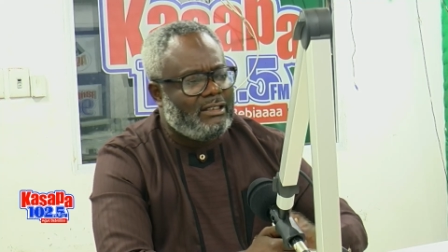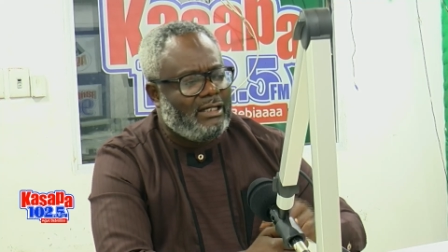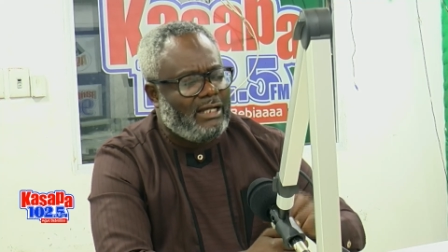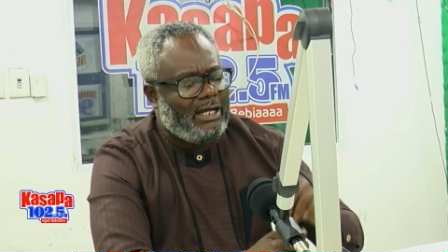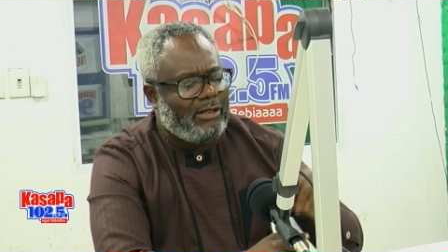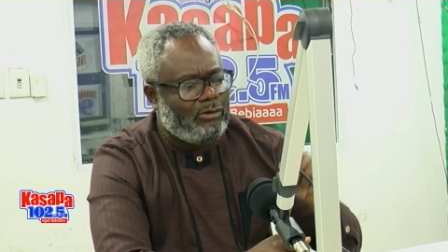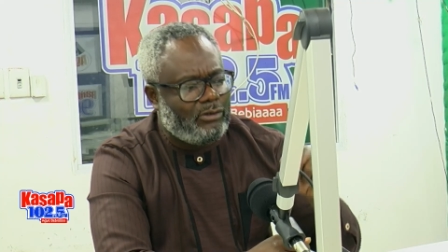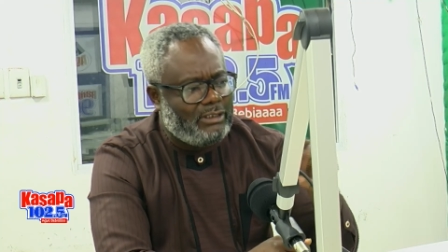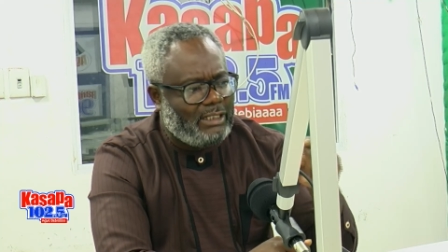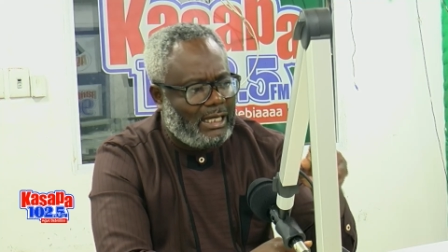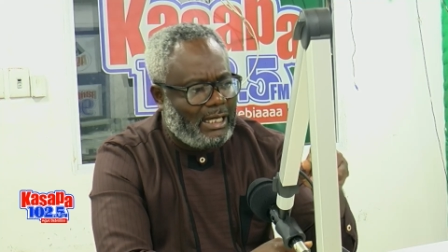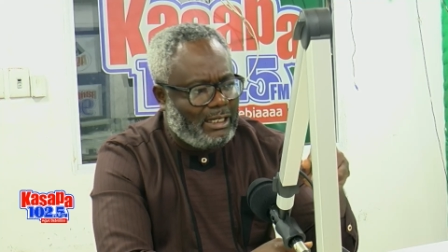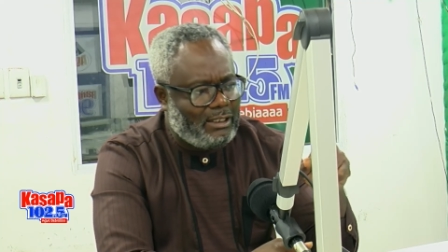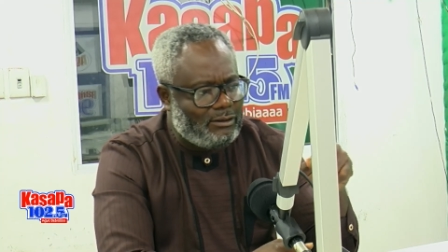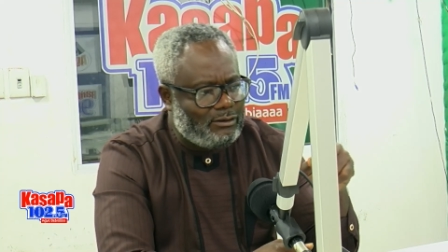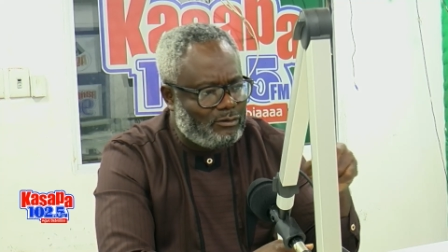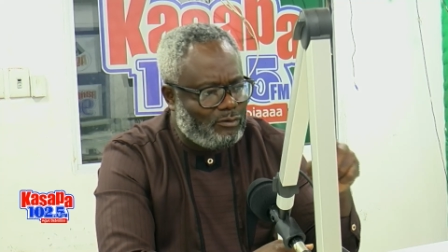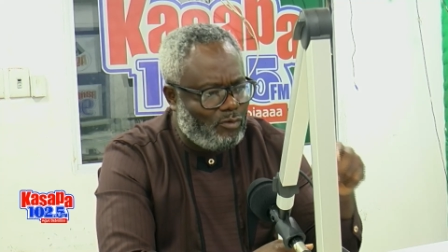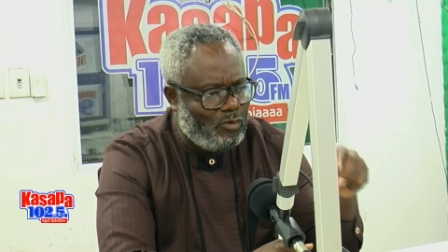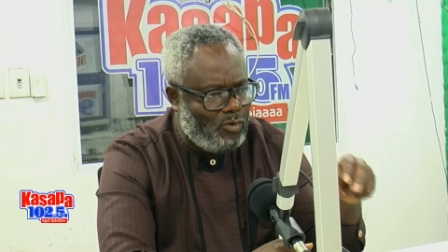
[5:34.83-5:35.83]
I don't know
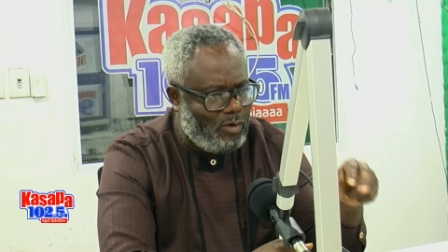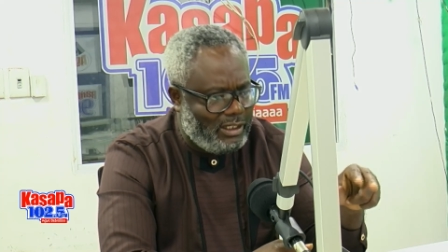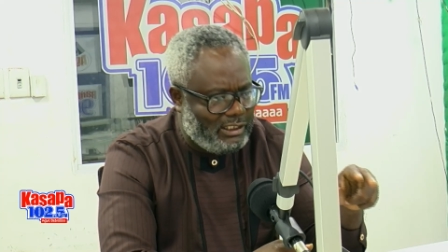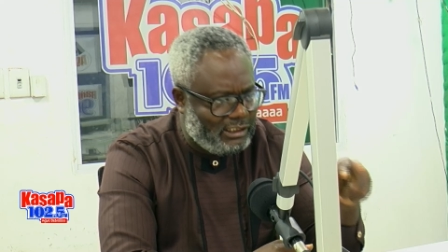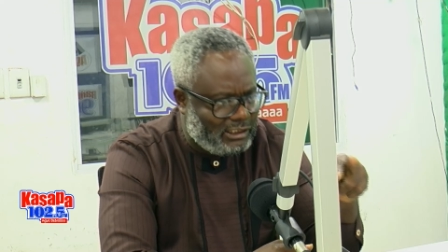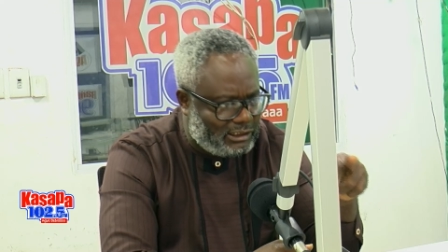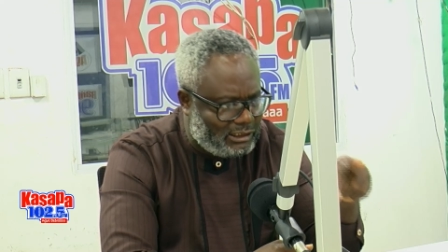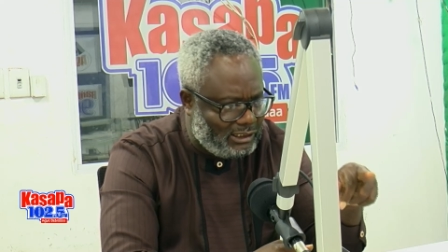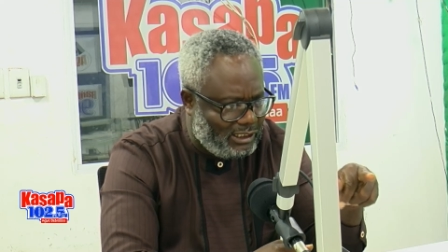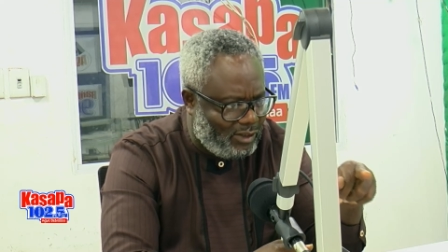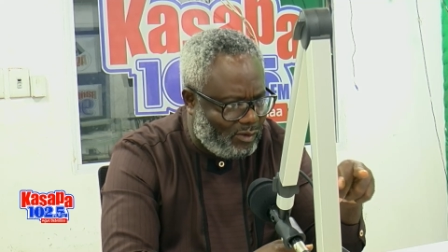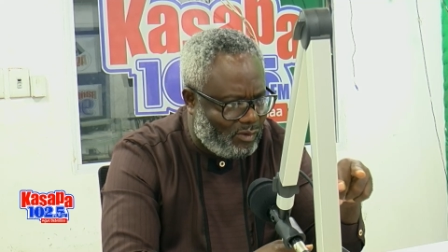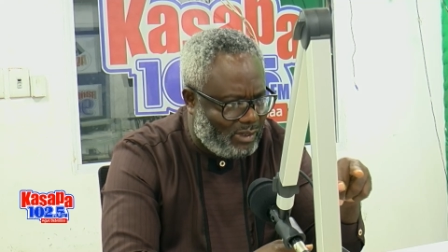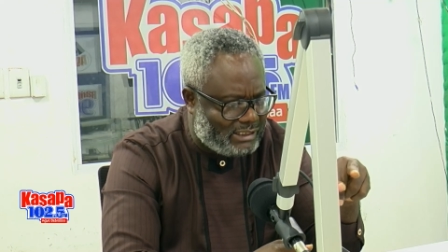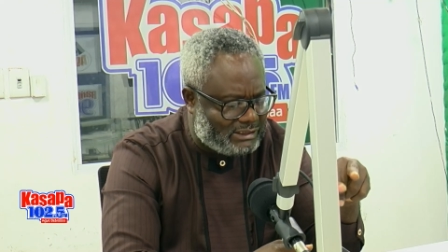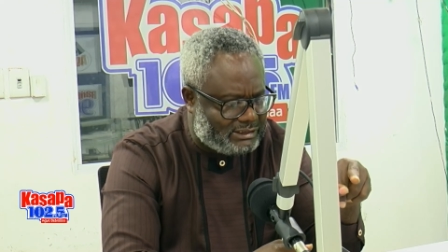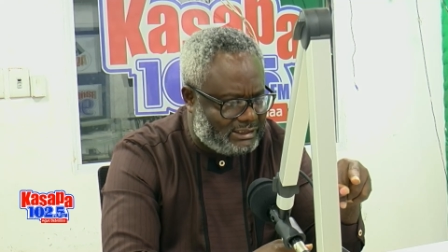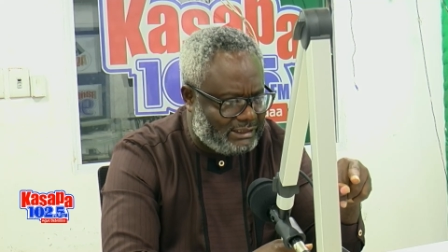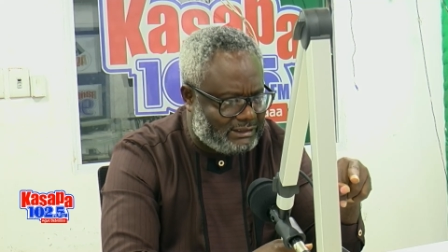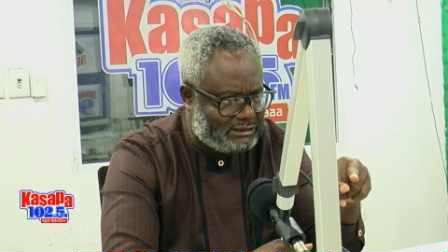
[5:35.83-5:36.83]
what declare your
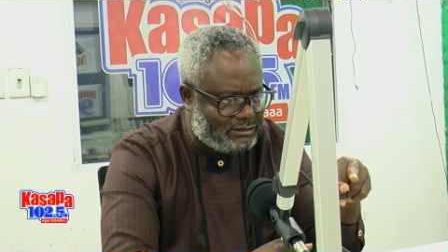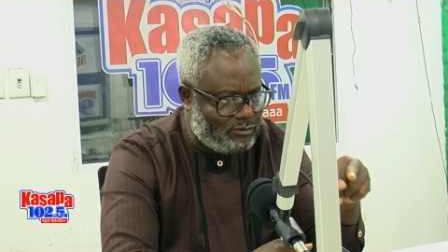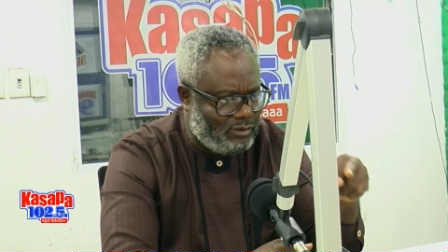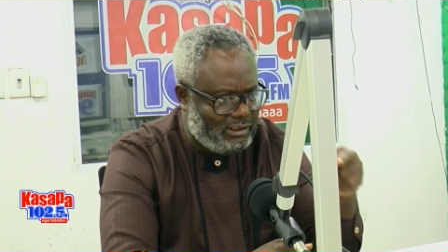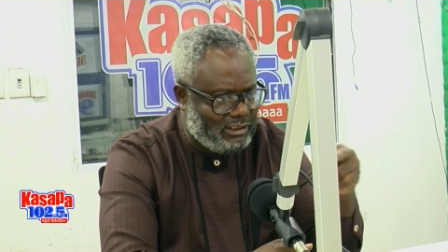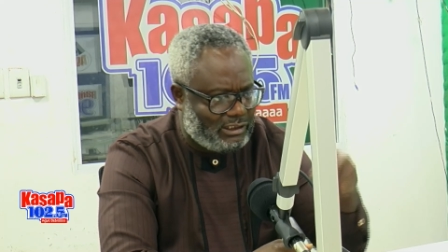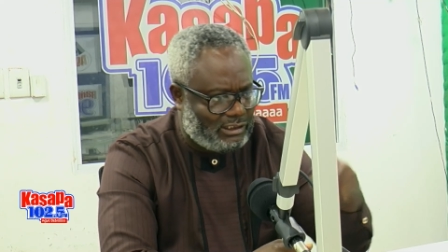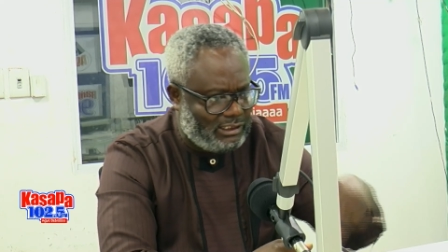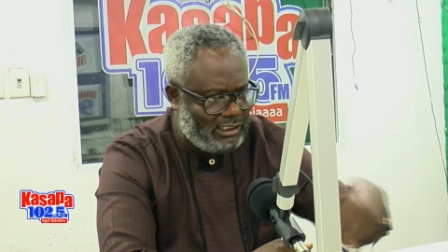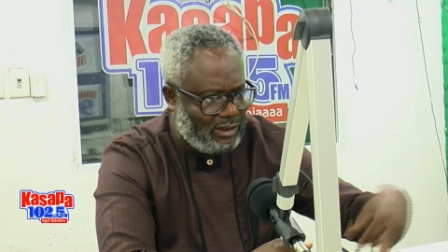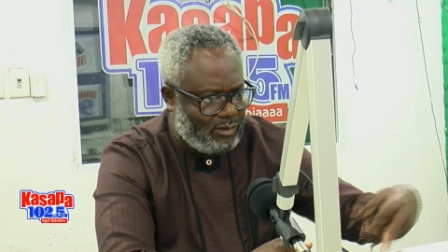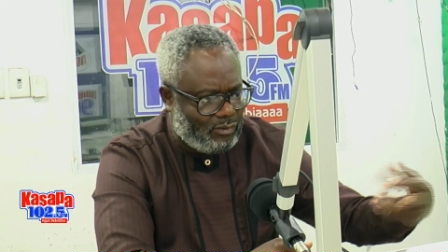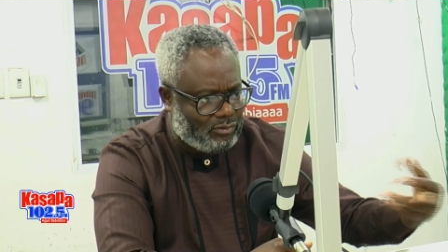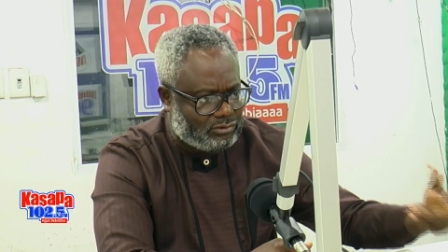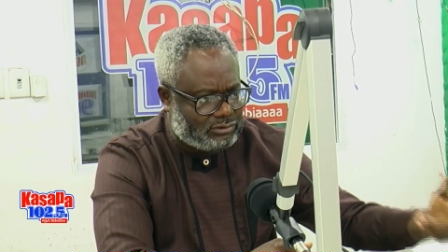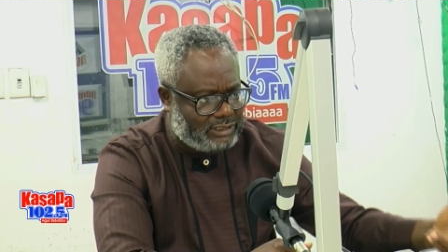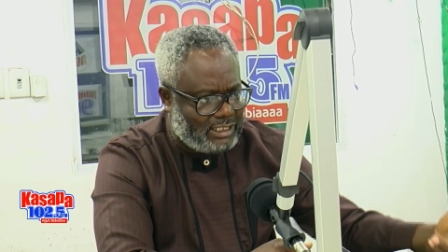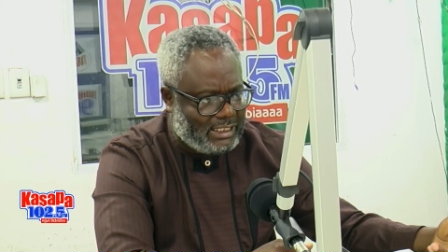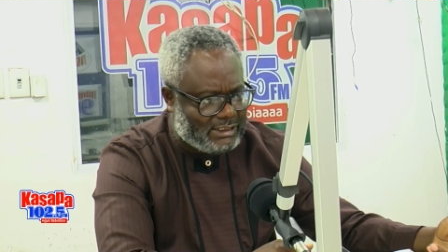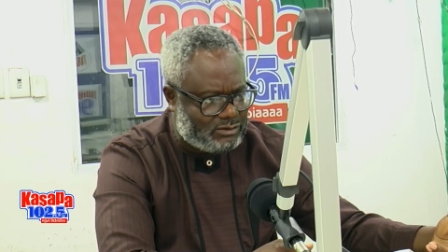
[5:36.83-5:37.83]
asset, what declare your
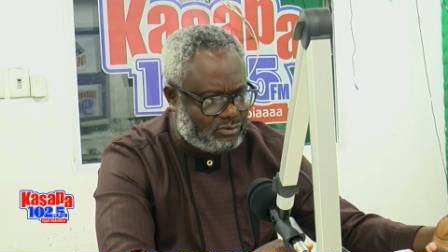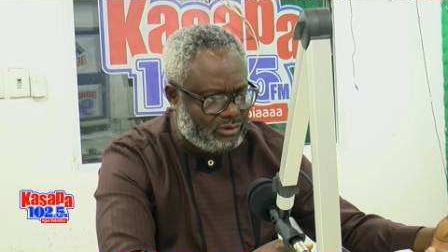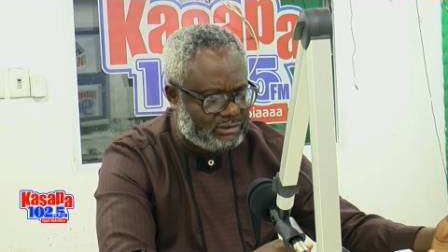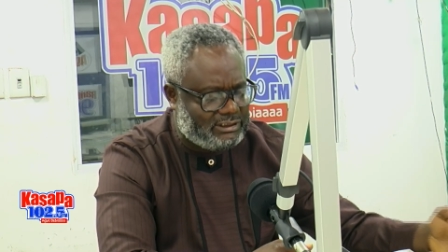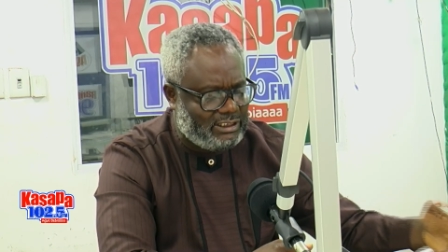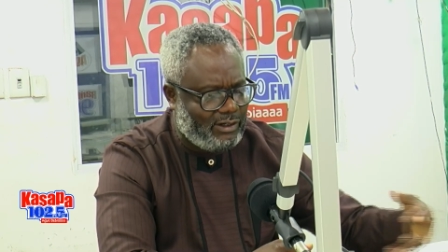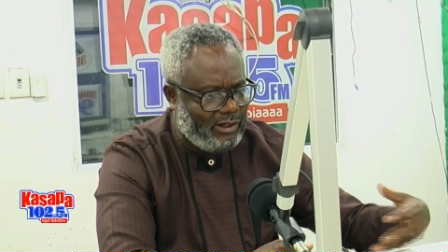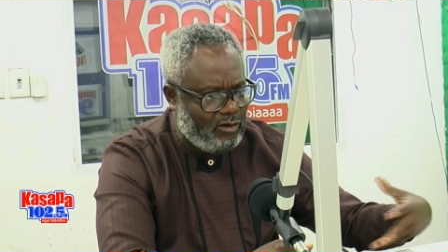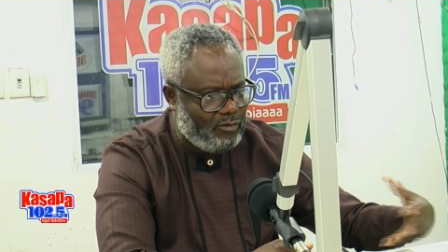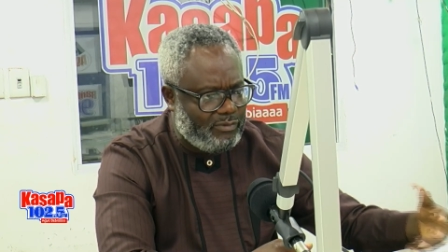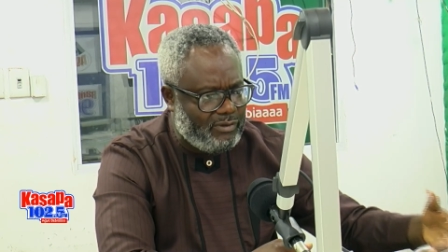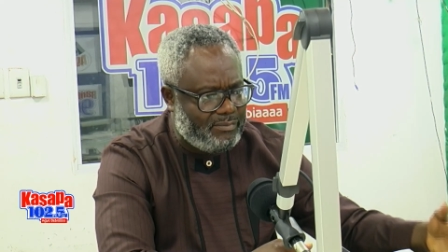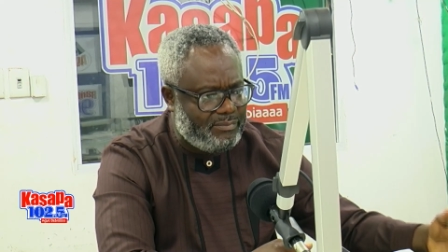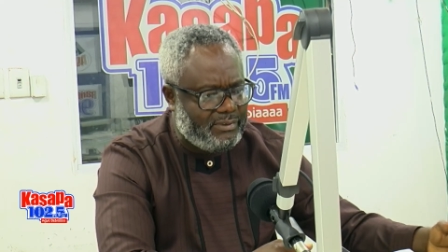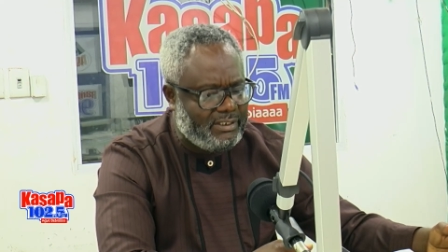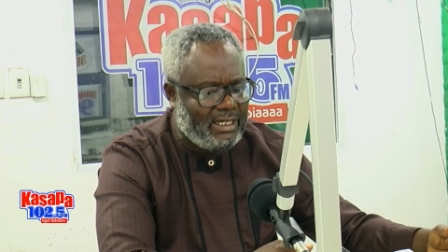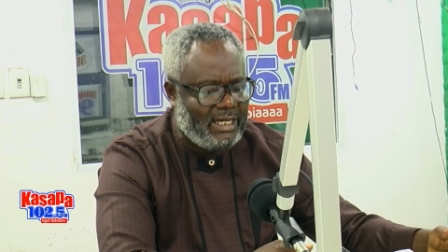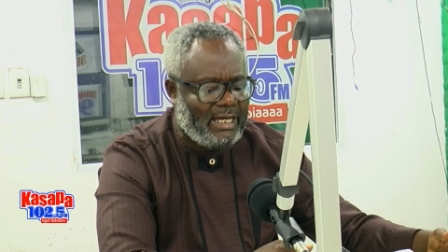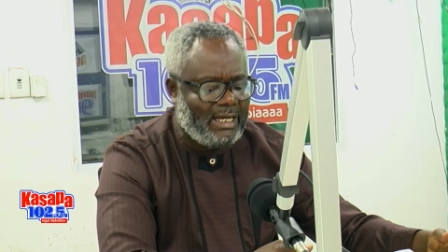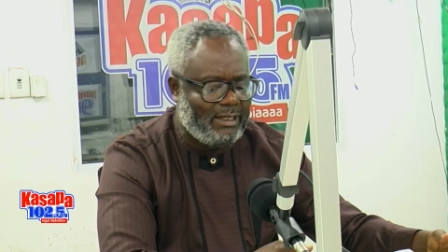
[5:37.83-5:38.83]
tax return will be.